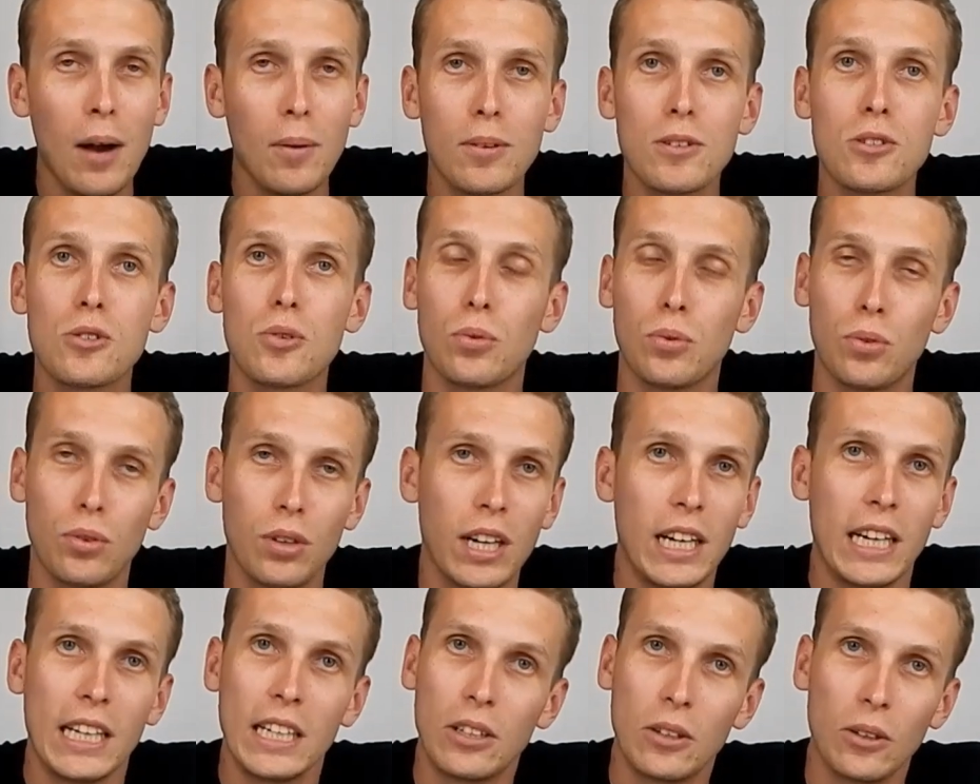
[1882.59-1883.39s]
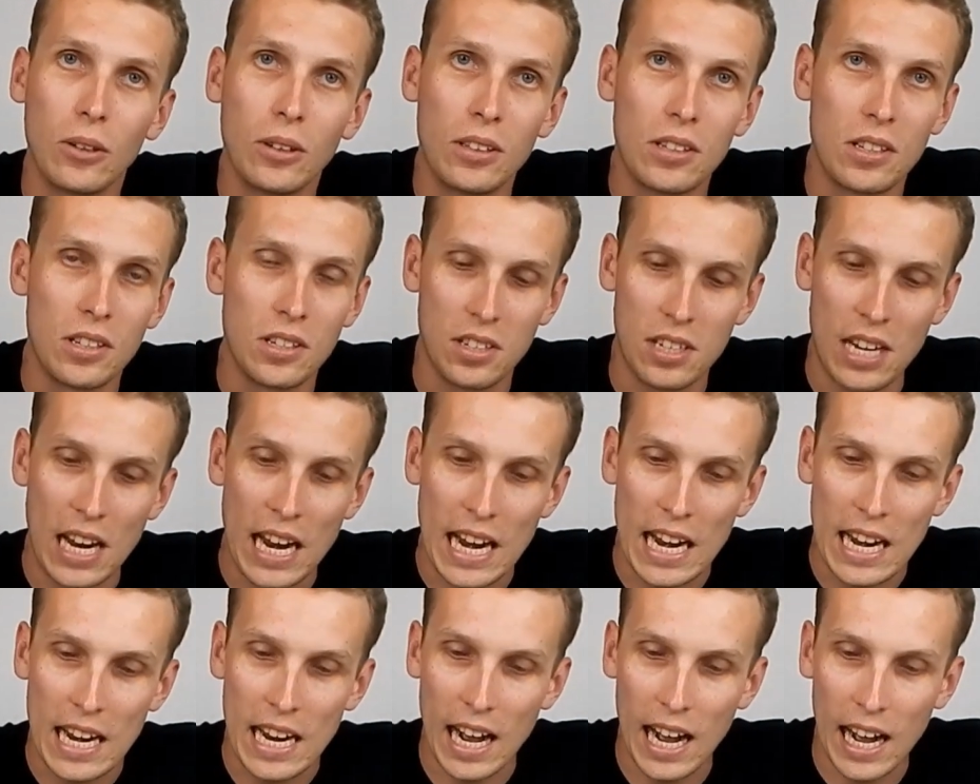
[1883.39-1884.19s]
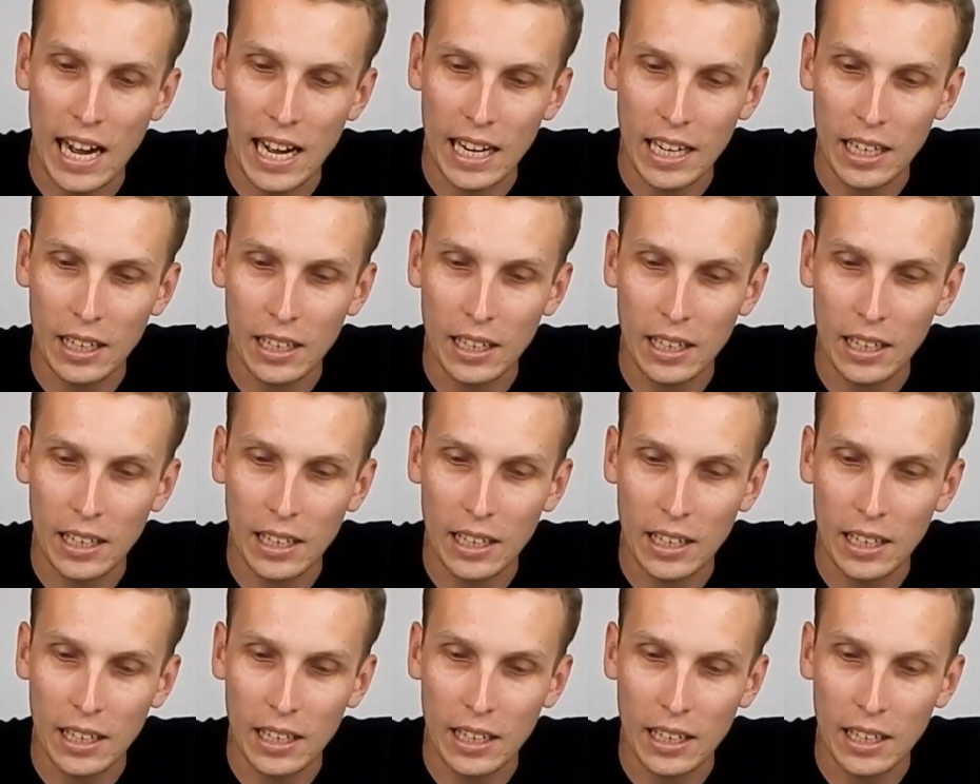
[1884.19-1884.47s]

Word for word: That was really good to see.